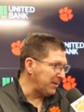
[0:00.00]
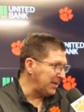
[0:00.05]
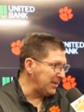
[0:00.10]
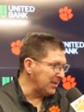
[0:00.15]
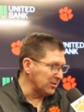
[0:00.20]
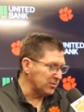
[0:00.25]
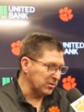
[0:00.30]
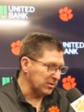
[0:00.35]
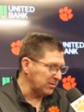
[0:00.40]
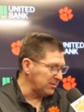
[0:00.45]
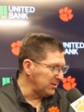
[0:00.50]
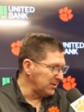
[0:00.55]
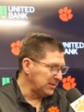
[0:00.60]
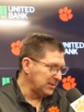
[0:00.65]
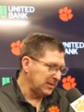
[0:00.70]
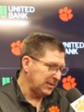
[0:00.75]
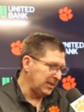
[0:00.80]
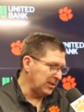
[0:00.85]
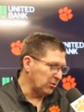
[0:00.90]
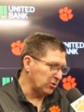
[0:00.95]
He doesn't,
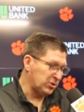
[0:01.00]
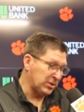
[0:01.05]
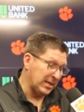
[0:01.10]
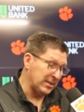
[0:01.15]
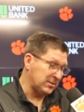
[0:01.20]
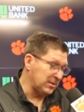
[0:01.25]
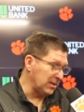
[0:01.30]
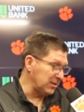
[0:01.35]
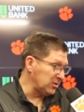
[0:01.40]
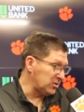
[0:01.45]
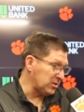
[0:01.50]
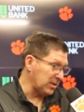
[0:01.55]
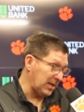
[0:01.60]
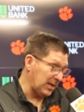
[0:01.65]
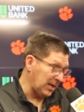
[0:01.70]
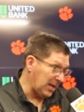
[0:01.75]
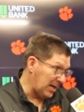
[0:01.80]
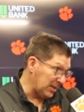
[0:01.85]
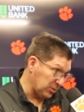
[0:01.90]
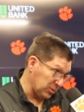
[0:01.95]
you know, Chase doesn't say
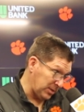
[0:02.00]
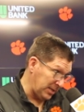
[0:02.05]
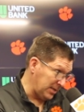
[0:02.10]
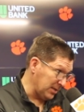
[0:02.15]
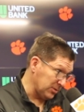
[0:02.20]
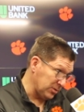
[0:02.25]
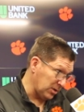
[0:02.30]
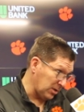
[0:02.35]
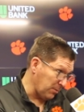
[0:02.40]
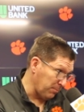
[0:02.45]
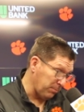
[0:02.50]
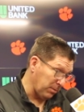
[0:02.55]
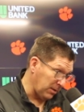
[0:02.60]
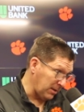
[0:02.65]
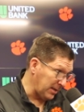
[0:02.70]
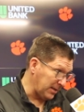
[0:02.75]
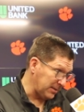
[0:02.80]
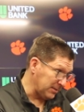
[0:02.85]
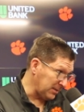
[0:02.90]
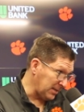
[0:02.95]
a lot, so he doesn't complain.